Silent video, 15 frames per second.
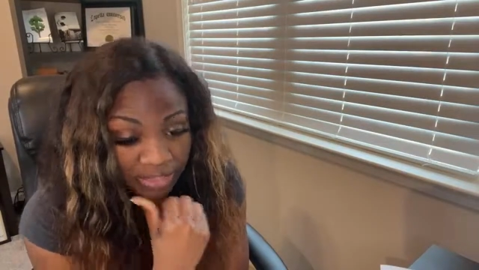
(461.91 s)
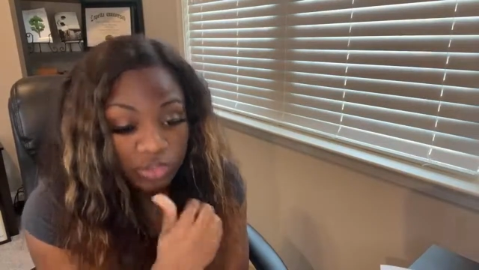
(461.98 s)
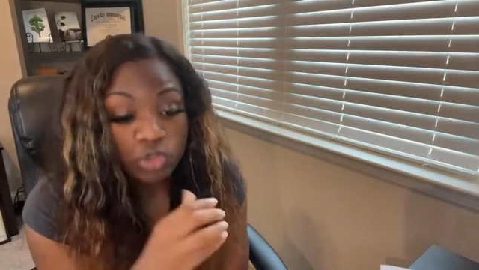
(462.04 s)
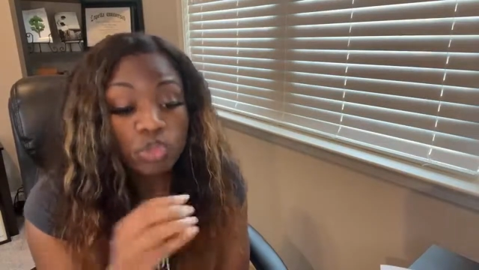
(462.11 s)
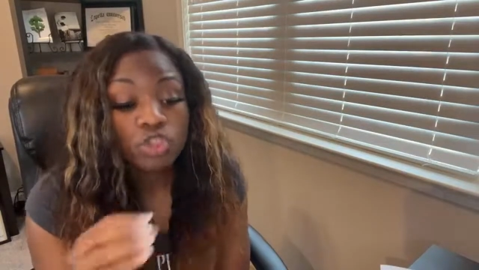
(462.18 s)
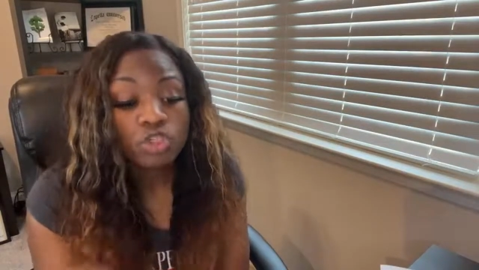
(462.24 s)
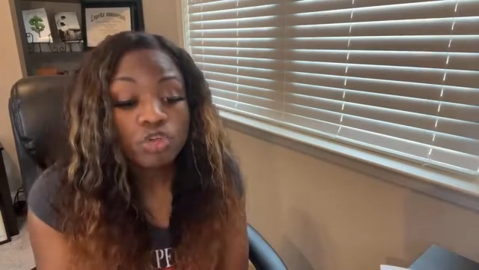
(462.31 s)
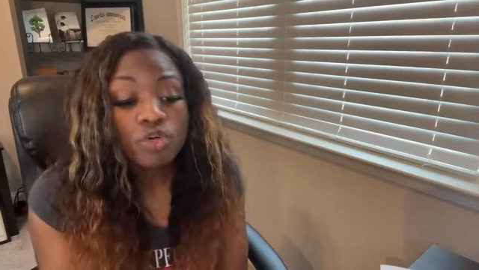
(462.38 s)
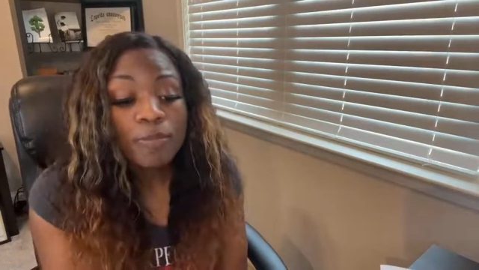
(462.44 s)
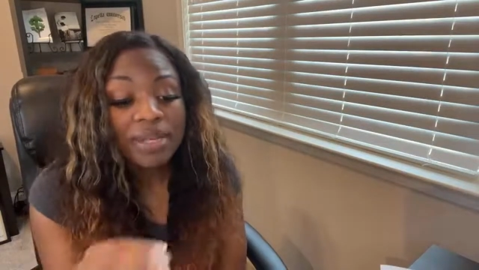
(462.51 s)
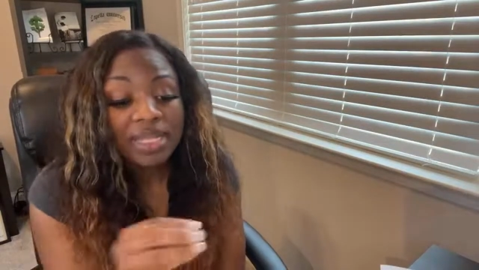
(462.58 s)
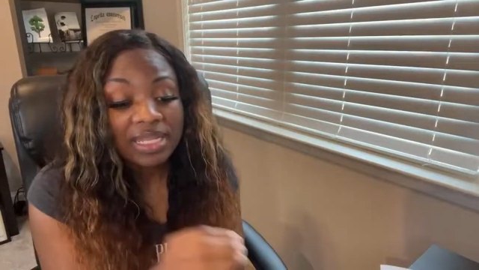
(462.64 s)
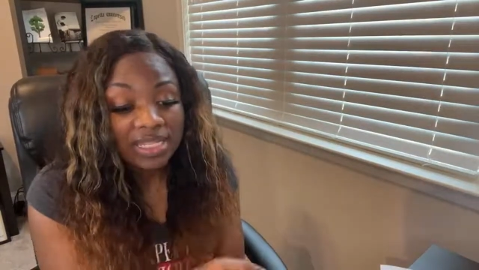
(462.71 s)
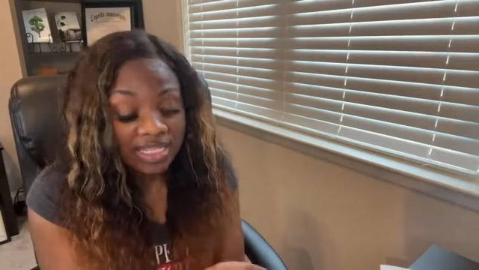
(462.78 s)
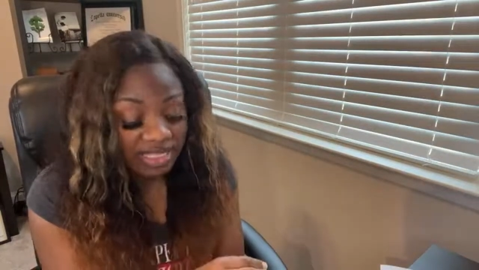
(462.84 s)
Do you
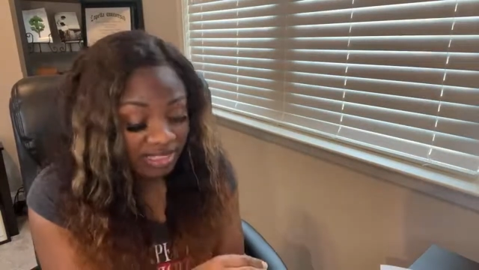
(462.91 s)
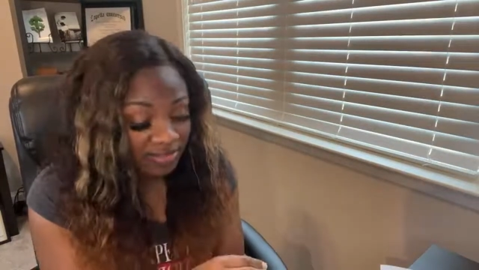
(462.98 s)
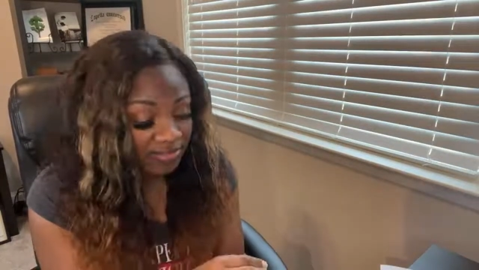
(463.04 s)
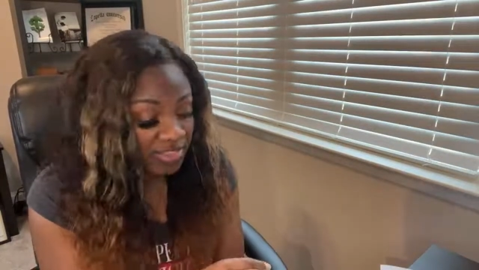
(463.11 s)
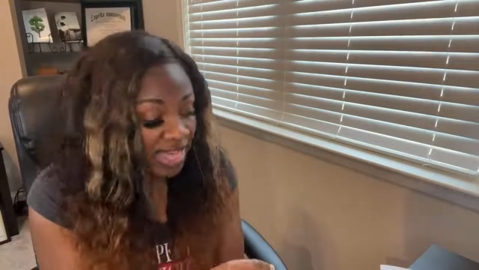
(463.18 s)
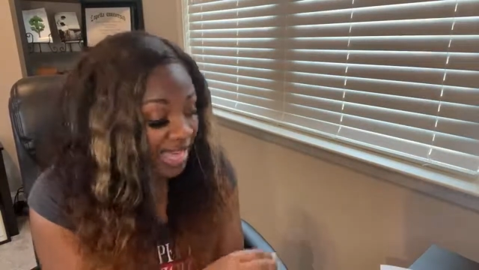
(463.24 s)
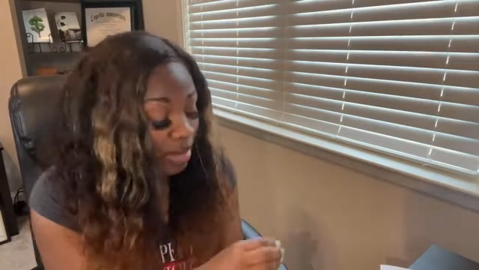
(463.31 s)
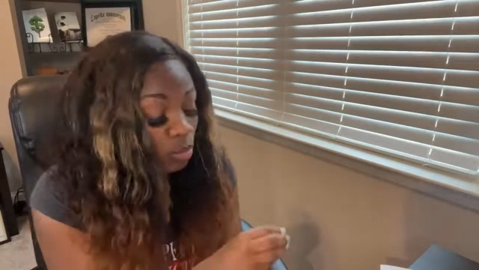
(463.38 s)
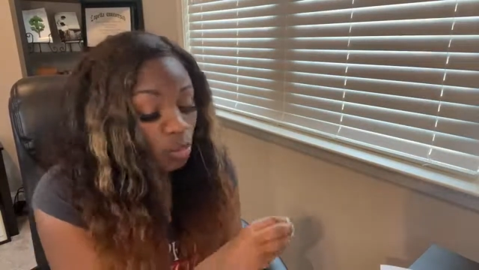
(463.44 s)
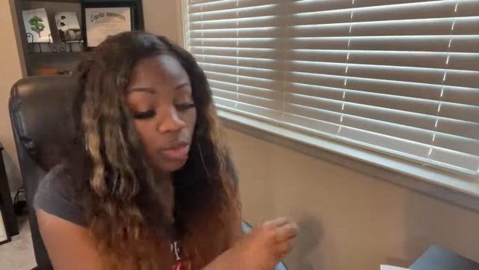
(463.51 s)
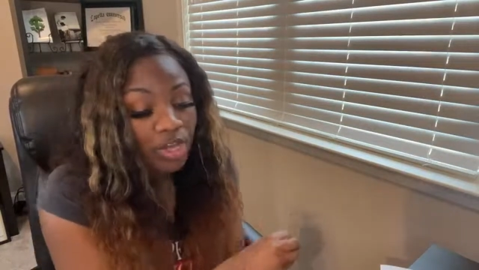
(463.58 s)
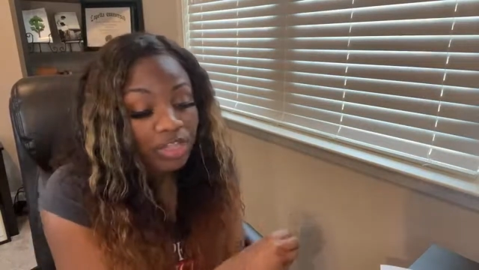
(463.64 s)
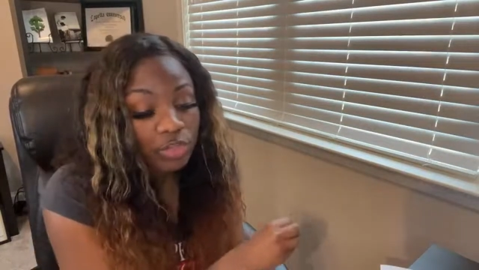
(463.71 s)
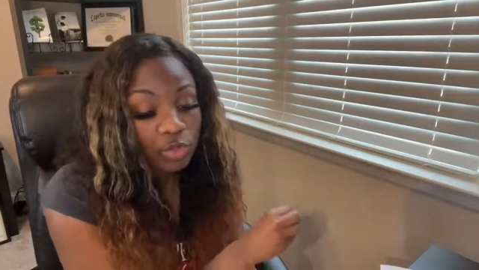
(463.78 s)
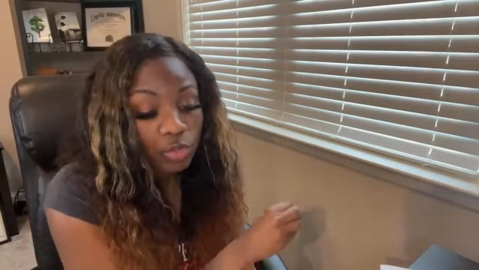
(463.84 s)
believe that
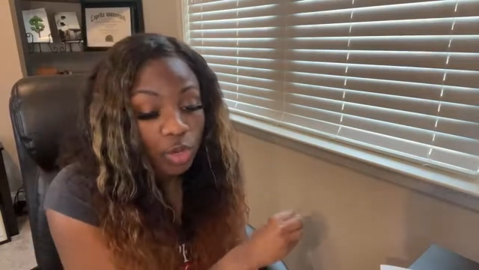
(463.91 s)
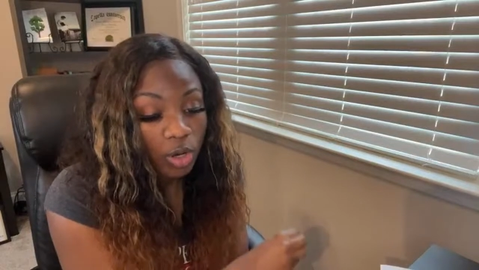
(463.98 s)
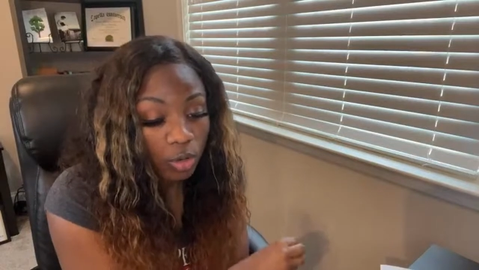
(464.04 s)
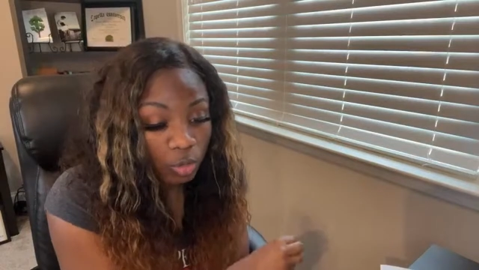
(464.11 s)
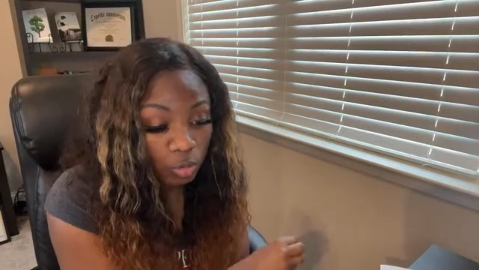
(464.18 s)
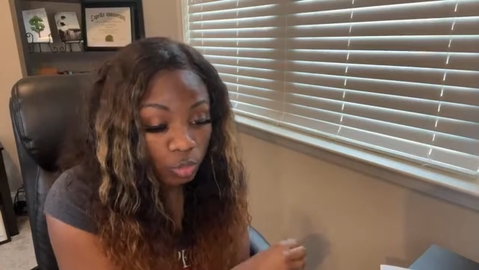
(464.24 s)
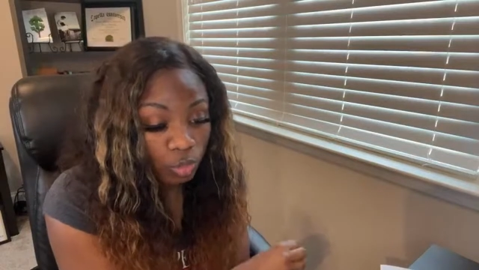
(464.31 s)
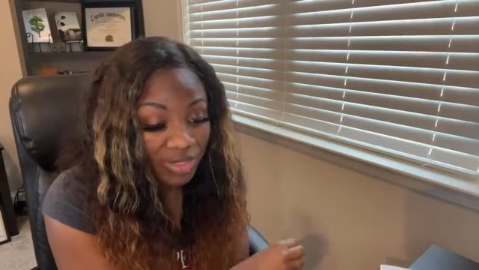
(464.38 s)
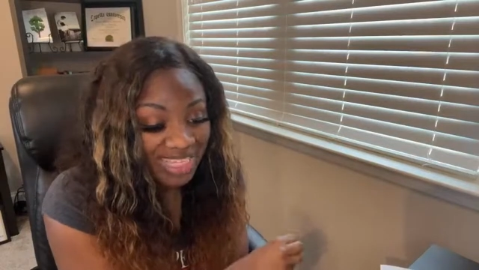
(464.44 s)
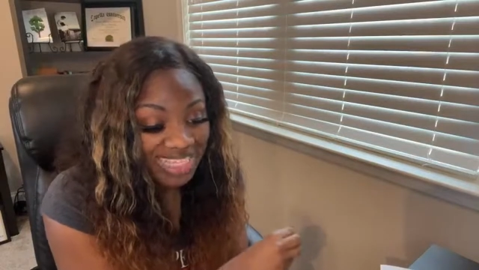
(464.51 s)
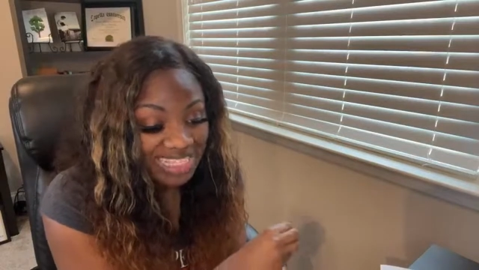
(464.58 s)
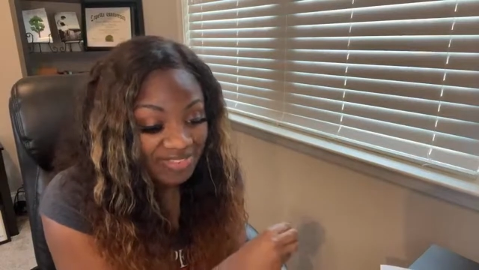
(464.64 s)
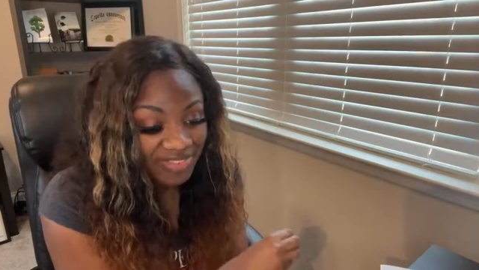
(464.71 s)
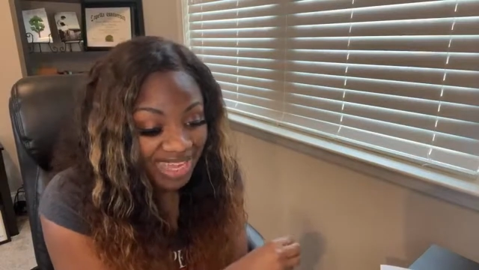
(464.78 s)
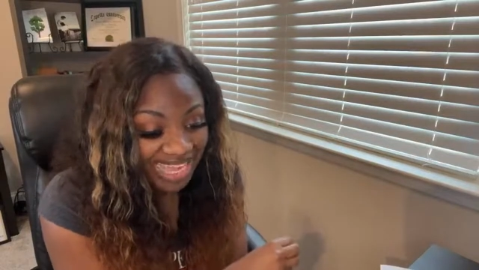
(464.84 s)
what you hold
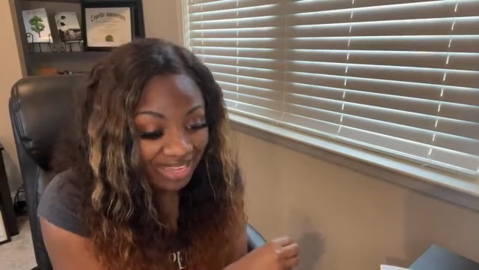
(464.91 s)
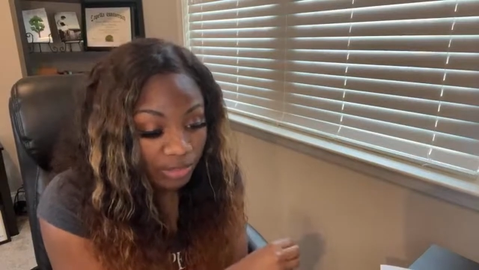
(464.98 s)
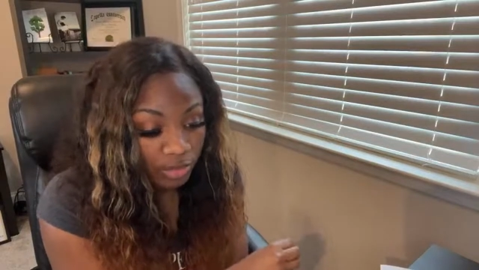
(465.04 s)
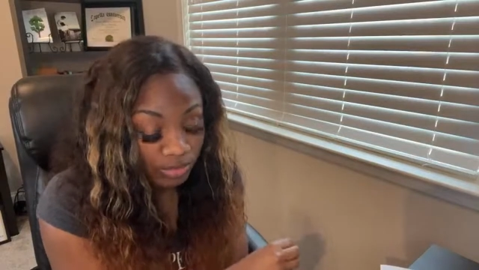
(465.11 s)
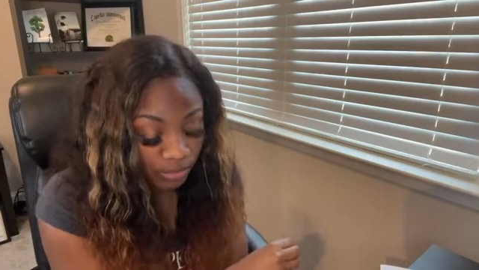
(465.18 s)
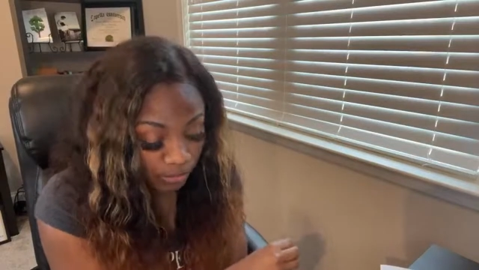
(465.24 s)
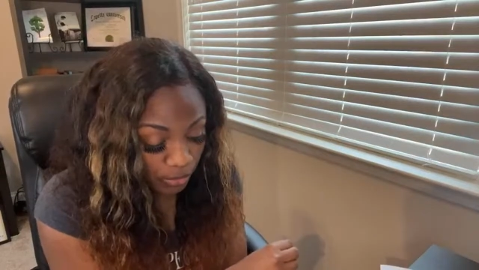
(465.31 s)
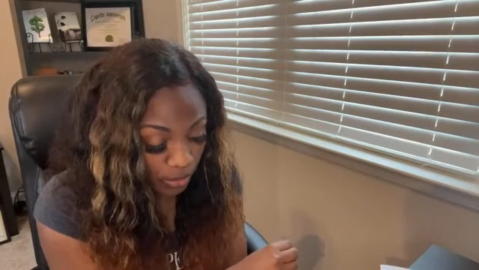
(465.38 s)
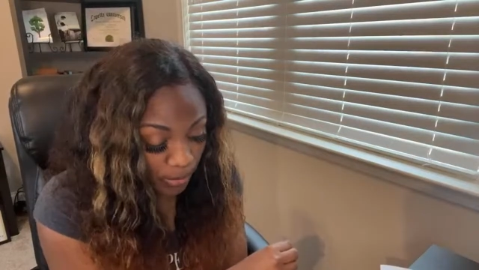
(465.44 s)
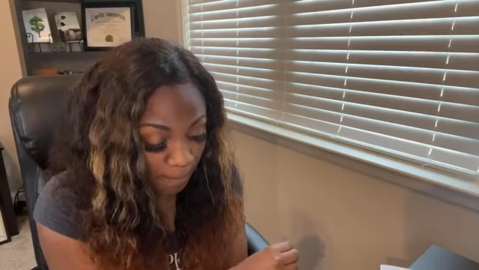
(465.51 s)
is valuable?